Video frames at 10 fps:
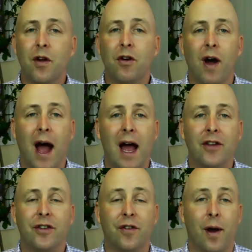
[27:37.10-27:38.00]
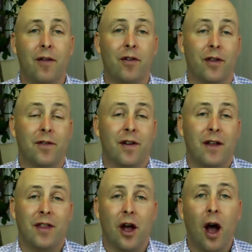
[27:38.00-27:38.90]
last forever. In fact,
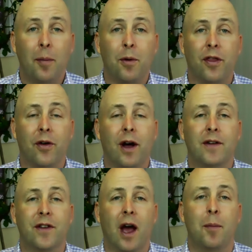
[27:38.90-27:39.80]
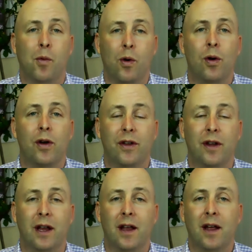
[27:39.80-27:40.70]
they come with a lifetime
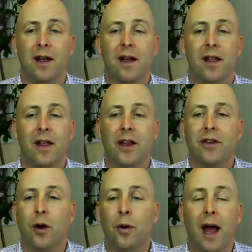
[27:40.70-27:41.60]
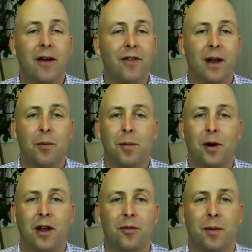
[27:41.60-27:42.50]
warranty. They don't have any
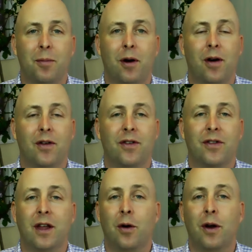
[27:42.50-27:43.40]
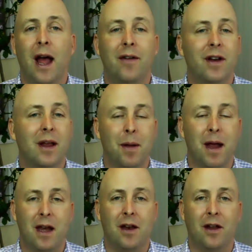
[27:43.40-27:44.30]
replacement parts. They don't have any
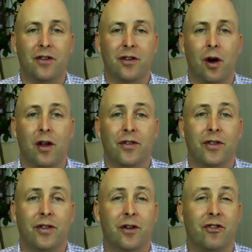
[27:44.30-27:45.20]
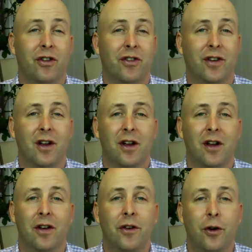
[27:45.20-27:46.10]
maintenance costs. They're just
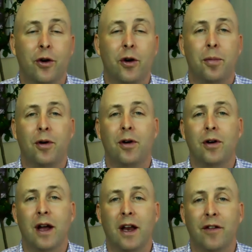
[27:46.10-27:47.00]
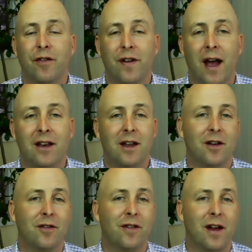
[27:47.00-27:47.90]
durable and
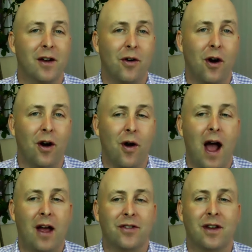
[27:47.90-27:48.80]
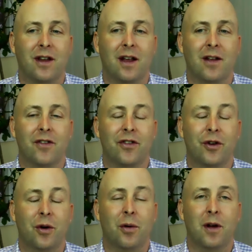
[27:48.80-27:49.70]
effective and long-lasting.
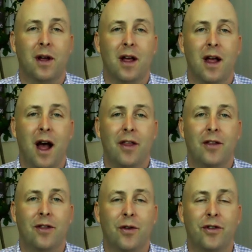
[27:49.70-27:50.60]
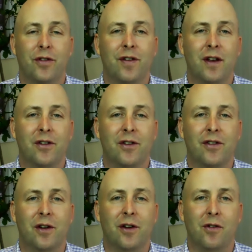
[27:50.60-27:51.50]
So I think those are features
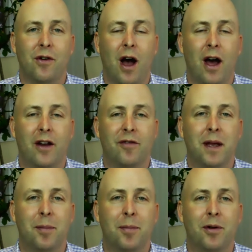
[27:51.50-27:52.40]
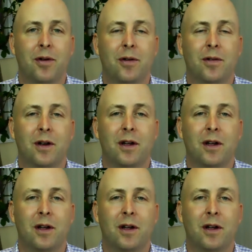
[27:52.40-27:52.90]
that a lot of people